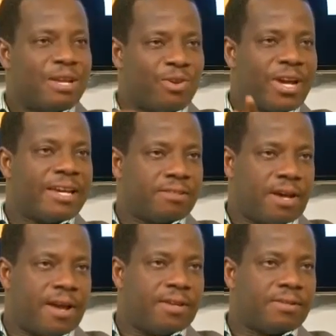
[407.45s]
and not get
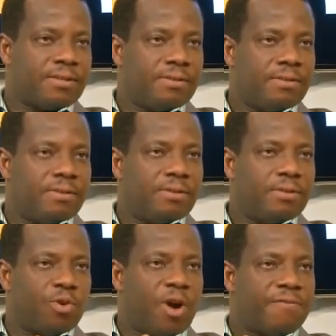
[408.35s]
tired. Mm-hmm.
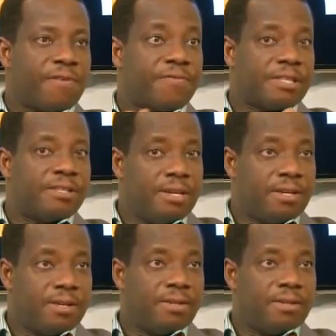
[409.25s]
Don't have a
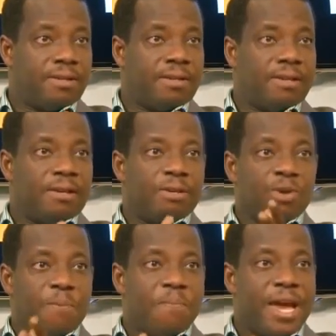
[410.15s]
fatigue. Mm-hmm.
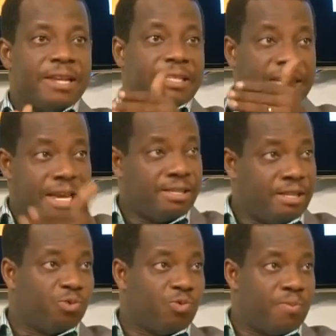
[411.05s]
Some men chase
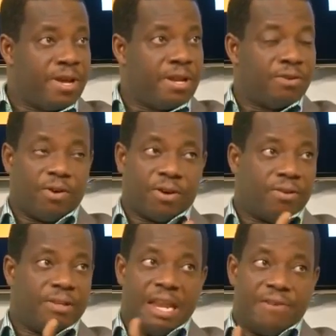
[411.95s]
these women
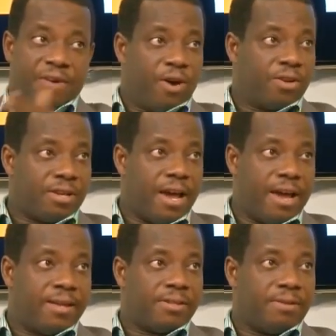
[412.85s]
and never got
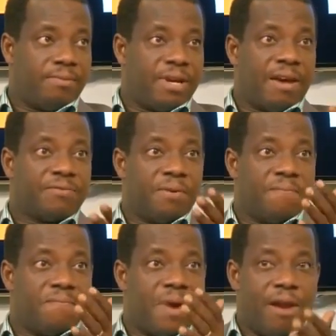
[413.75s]
tired. But after
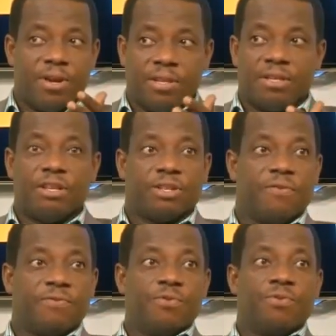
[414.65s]
marriage,
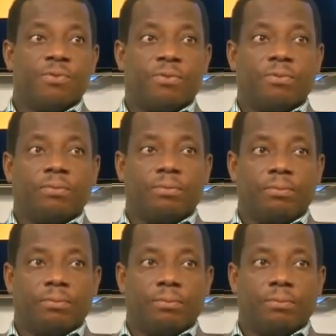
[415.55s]
déjà vu.
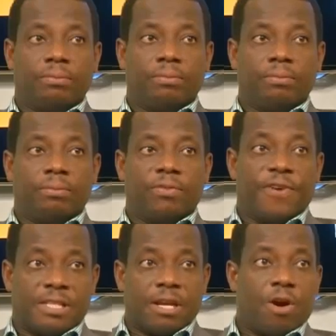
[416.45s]

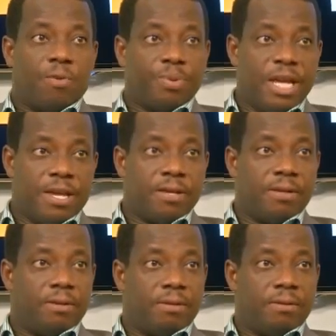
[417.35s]
Fait accompli.
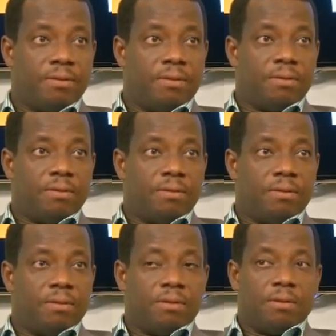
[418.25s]

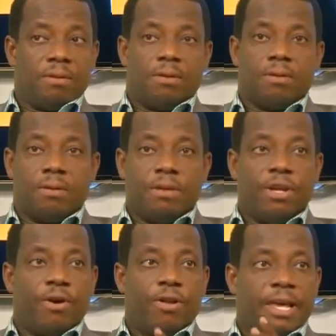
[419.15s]
You
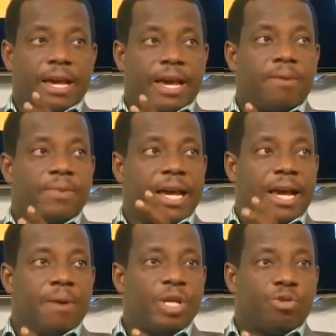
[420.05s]
know, they
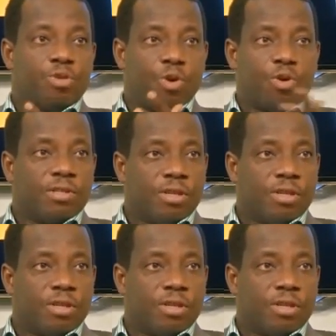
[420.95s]
come into those